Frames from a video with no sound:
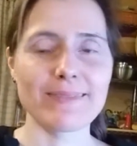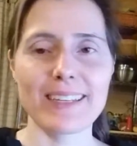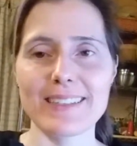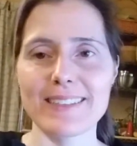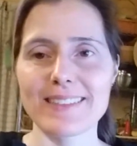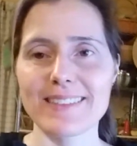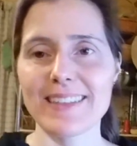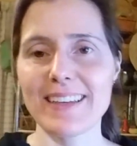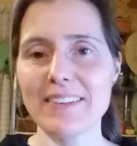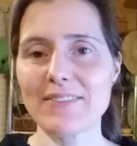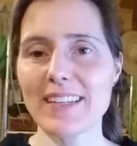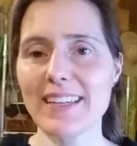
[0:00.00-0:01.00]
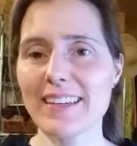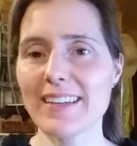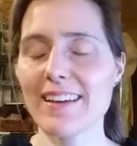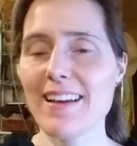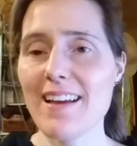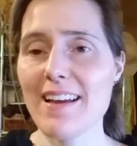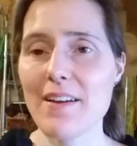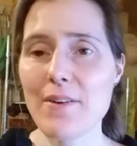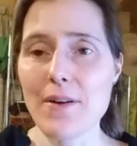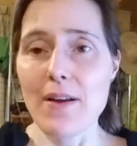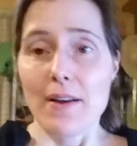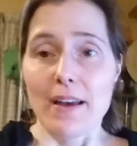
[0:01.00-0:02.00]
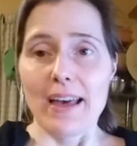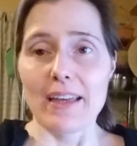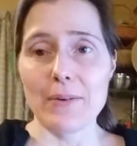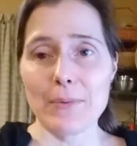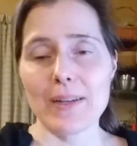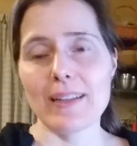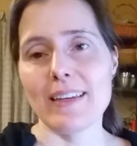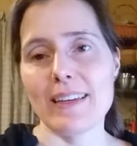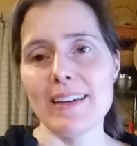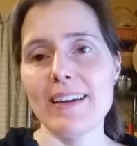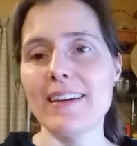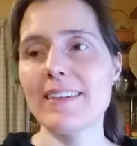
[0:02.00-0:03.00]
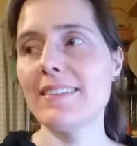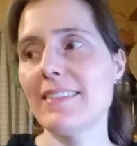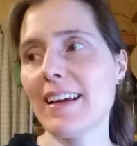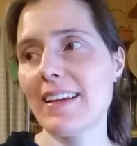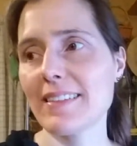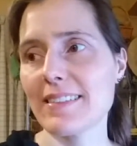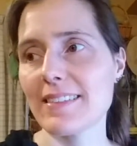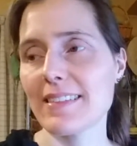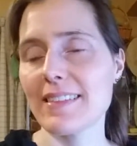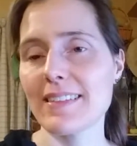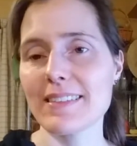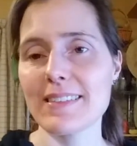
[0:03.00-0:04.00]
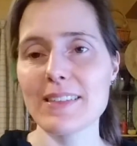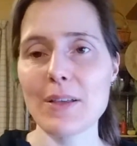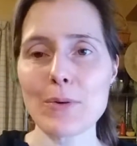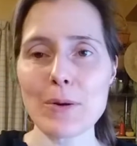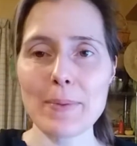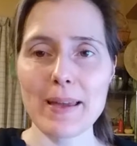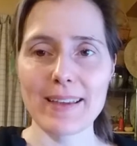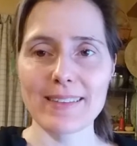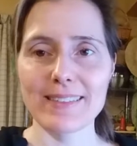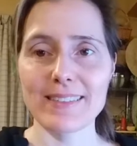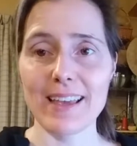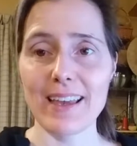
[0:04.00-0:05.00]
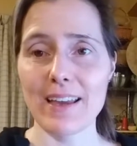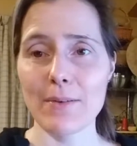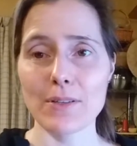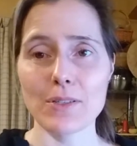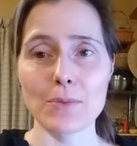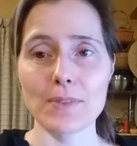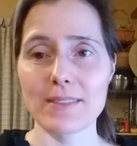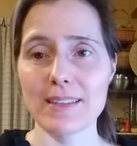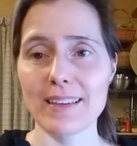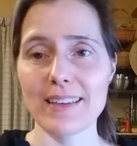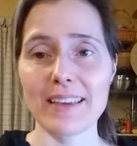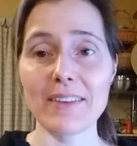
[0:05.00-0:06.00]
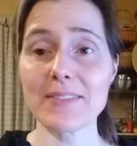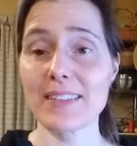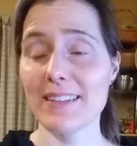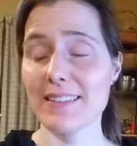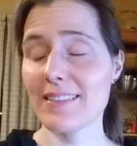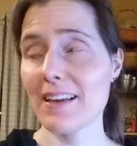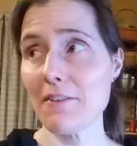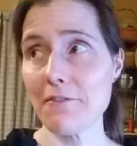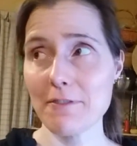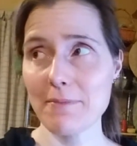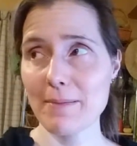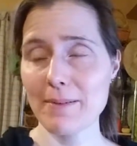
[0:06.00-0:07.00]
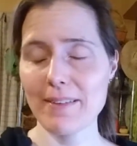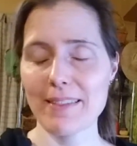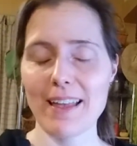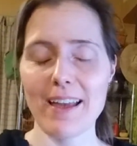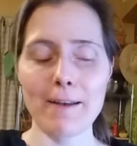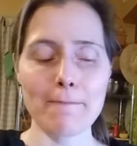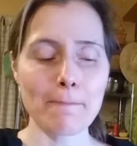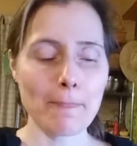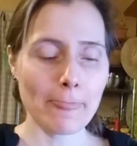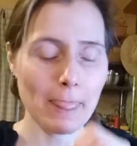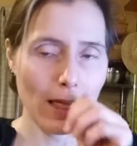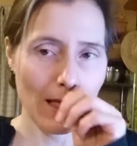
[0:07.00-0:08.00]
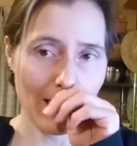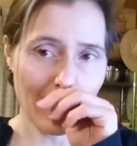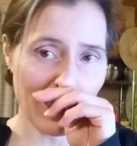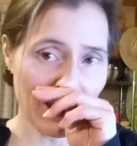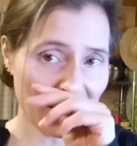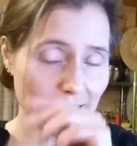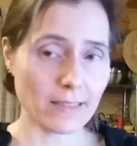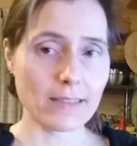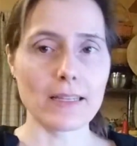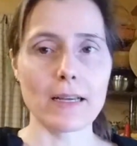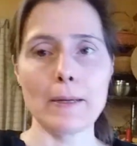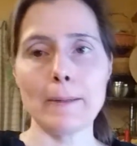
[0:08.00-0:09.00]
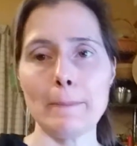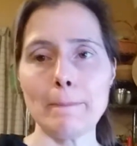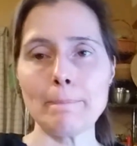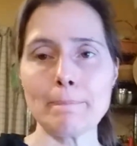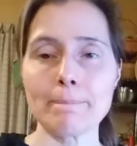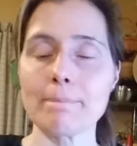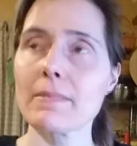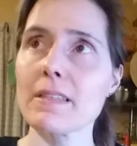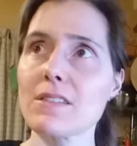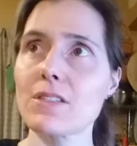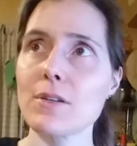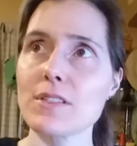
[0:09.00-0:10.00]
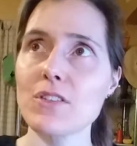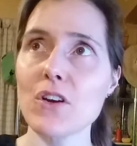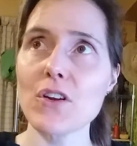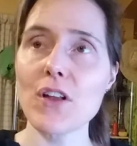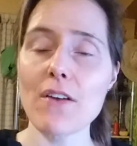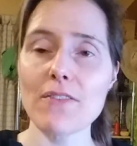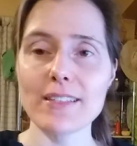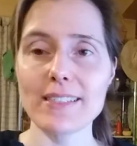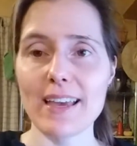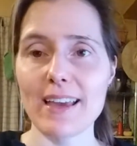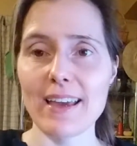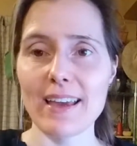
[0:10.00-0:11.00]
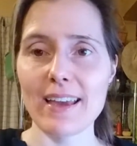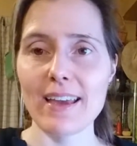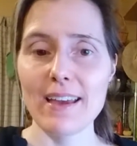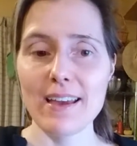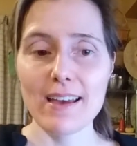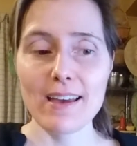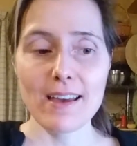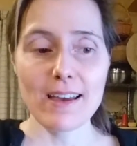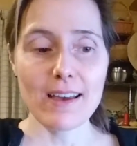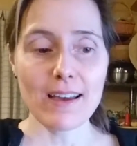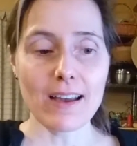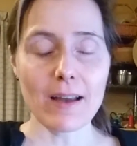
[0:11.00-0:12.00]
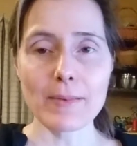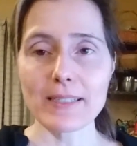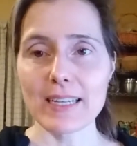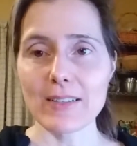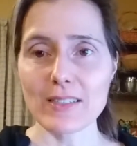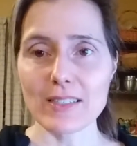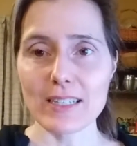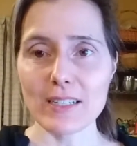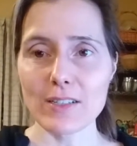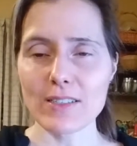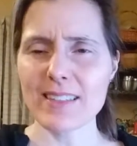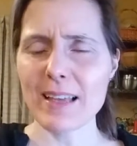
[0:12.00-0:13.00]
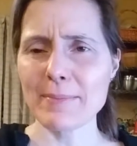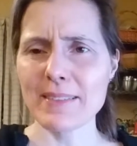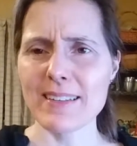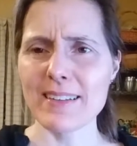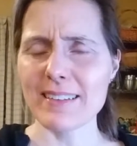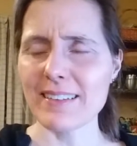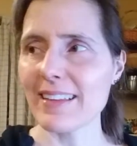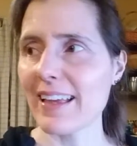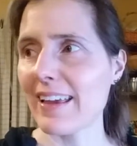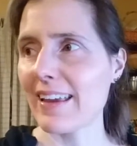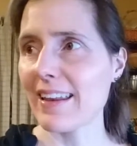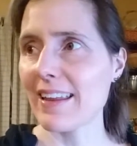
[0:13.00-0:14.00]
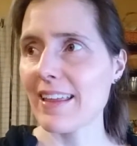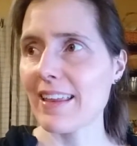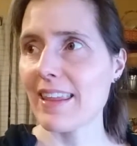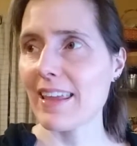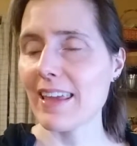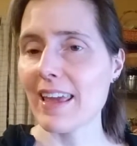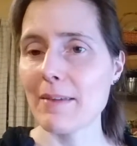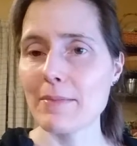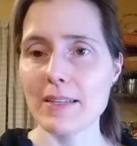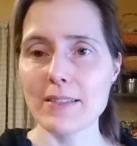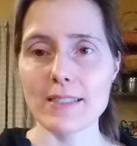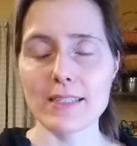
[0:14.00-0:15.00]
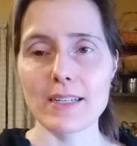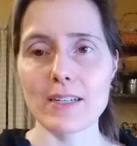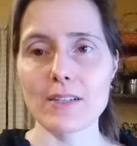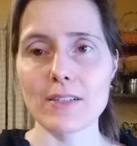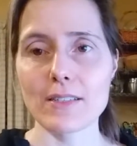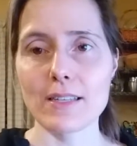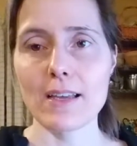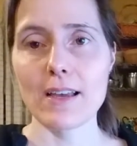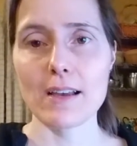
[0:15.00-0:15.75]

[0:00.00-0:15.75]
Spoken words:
It's the evening. Had a really nice, slower paced day, which was a gift in itself for my birthday. And so I started off the day coming downstairs, slept in a little late, and then came downstairs